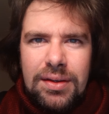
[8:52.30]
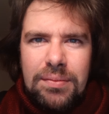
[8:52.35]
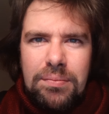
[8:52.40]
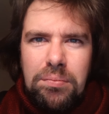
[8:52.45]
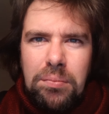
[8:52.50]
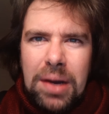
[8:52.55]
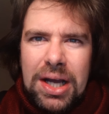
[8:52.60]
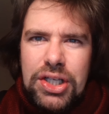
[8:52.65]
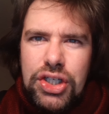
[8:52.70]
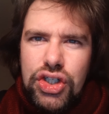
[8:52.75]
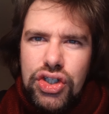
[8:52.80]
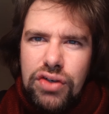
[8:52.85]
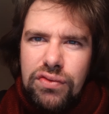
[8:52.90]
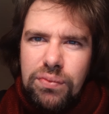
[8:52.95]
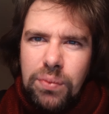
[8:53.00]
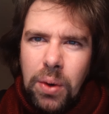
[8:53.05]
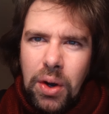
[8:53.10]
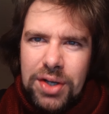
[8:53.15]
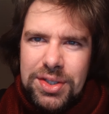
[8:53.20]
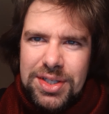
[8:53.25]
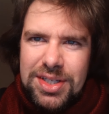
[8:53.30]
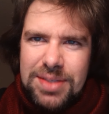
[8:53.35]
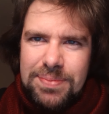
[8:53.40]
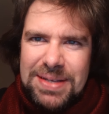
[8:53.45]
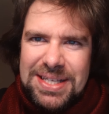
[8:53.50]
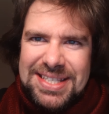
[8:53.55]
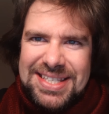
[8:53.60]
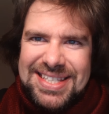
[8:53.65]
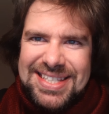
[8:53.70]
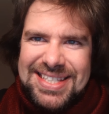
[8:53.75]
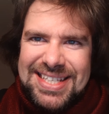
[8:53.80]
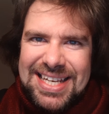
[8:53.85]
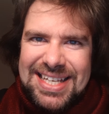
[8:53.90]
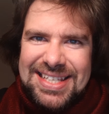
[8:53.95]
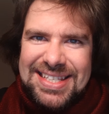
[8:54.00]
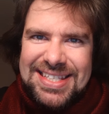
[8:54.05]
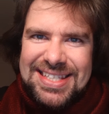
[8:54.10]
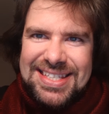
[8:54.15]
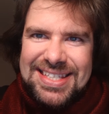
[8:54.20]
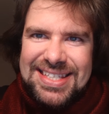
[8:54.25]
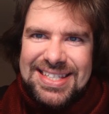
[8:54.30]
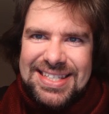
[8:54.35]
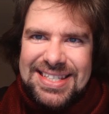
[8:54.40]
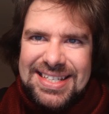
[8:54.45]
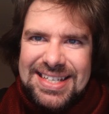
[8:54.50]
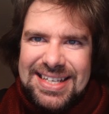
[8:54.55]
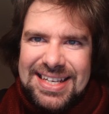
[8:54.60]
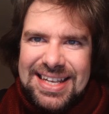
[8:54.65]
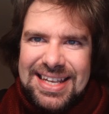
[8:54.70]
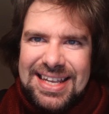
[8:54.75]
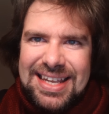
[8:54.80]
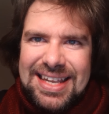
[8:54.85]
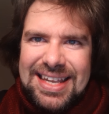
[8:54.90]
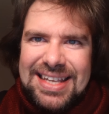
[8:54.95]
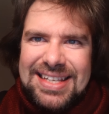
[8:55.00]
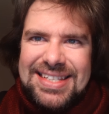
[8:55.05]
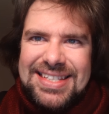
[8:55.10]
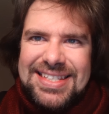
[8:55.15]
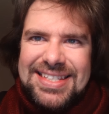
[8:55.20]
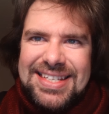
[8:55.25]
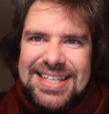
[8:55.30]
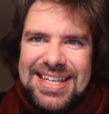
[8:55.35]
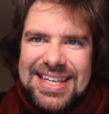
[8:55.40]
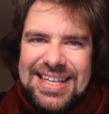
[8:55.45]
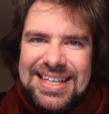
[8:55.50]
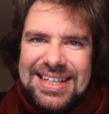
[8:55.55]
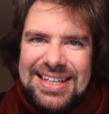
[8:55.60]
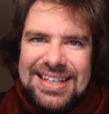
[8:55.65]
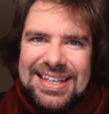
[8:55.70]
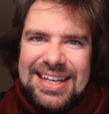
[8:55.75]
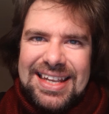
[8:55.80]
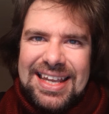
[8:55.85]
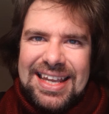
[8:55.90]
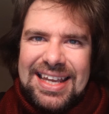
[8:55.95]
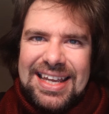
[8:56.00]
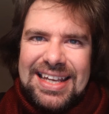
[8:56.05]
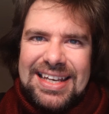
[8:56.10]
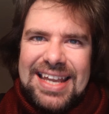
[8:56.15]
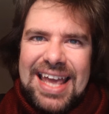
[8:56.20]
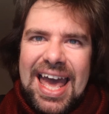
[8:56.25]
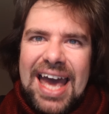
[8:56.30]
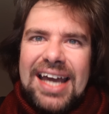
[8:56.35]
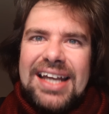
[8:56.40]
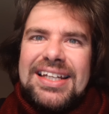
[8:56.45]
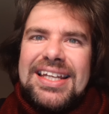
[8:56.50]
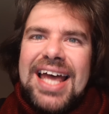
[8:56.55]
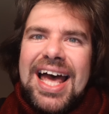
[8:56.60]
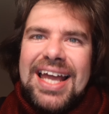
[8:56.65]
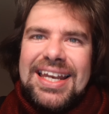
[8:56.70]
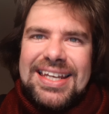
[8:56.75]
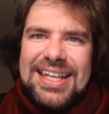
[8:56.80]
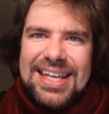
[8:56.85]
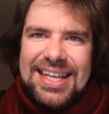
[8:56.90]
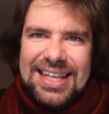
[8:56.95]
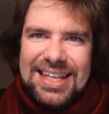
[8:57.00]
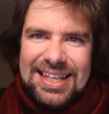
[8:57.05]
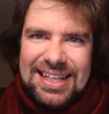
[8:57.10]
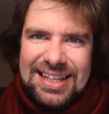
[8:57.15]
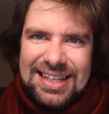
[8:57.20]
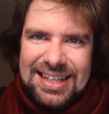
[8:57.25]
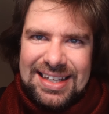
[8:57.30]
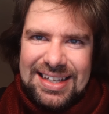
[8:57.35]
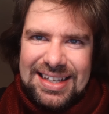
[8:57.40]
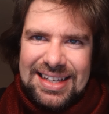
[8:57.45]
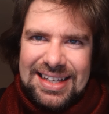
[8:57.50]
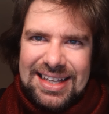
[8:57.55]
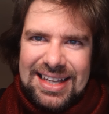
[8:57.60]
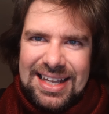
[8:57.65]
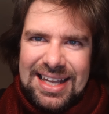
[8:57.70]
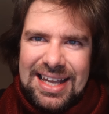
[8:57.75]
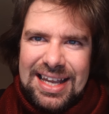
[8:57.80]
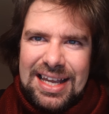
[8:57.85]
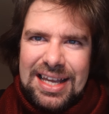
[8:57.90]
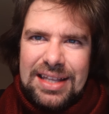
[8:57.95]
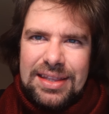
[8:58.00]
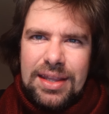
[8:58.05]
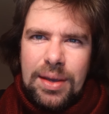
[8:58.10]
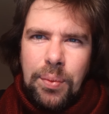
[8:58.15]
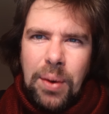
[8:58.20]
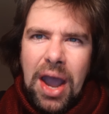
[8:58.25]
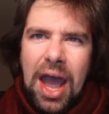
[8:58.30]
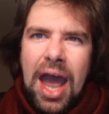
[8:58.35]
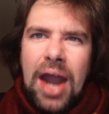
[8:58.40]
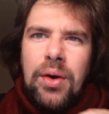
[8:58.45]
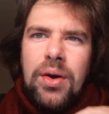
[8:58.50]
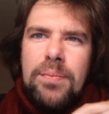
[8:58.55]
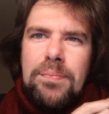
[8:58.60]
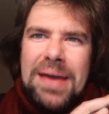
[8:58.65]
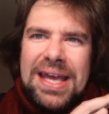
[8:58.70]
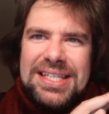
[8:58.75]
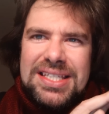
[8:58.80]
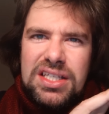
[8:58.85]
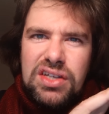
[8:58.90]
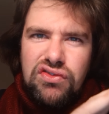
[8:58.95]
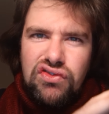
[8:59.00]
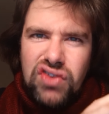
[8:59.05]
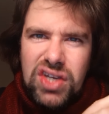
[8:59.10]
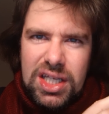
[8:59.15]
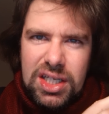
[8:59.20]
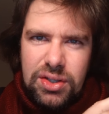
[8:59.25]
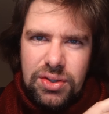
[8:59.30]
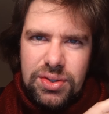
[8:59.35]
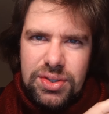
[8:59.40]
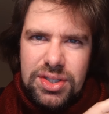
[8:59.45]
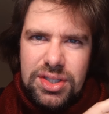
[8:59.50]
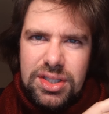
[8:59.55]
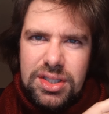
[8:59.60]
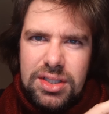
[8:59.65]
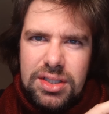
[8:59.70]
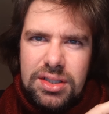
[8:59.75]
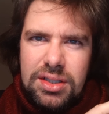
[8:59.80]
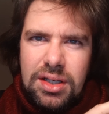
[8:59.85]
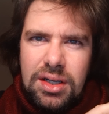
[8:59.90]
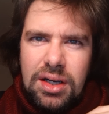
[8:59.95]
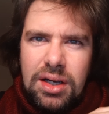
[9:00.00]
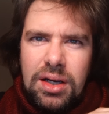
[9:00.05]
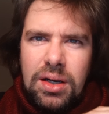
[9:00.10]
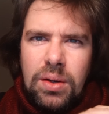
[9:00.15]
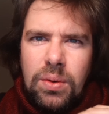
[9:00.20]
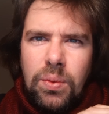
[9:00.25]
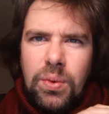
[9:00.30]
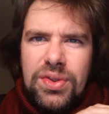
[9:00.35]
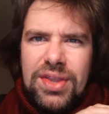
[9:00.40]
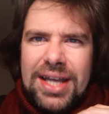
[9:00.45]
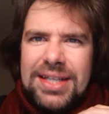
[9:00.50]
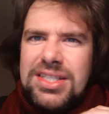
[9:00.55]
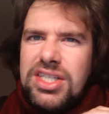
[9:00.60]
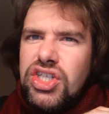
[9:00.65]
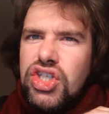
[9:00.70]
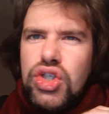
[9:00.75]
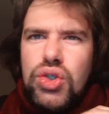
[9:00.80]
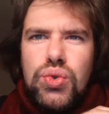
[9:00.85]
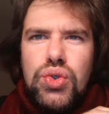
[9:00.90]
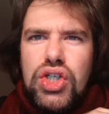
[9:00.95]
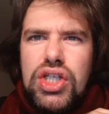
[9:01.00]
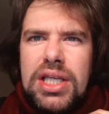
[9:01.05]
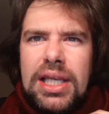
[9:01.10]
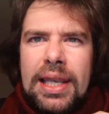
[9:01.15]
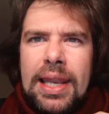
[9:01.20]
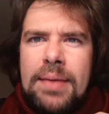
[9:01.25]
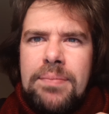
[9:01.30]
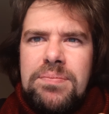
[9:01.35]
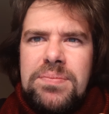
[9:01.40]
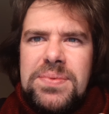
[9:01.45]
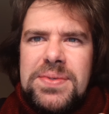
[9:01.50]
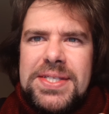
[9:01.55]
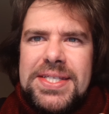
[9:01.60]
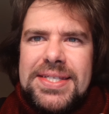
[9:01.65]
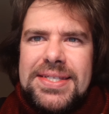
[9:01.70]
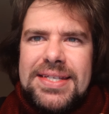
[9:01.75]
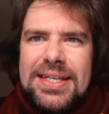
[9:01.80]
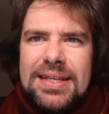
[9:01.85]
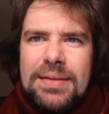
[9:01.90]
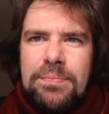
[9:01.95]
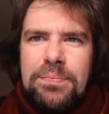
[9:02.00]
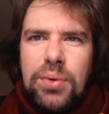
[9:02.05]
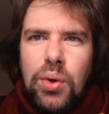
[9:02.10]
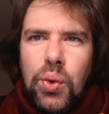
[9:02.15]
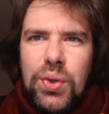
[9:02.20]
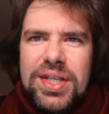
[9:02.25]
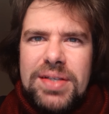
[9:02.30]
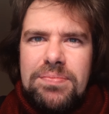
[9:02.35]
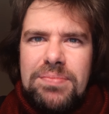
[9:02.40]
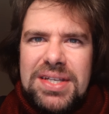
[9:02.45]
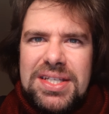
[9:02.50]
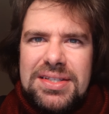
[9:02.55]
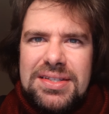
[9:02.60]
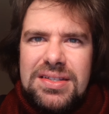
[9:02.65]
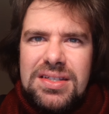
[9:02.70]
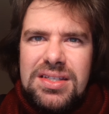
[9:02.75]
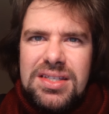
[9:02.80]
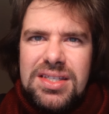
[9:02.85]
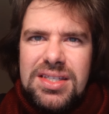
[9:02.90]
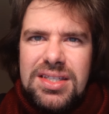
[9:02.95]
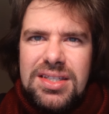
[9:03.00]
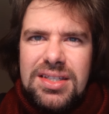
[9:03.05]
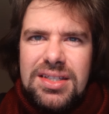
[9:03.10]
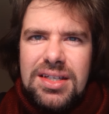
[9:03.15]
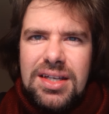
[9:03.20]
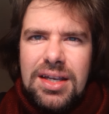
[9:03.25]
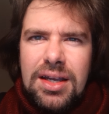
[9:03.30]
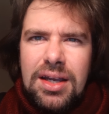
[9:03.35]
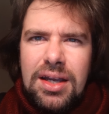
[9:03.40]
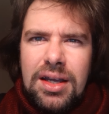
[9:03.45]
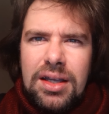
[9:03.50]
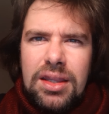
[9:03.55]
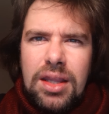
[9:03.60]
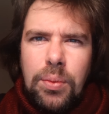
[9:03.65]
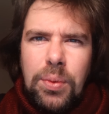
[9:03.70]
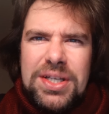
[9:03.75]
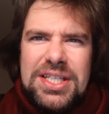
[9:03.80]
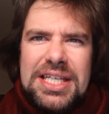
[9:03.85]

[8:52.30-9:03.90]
much of what has been since seen in Hernani. They were arabesque figures with unsuited limbs and appointments. They were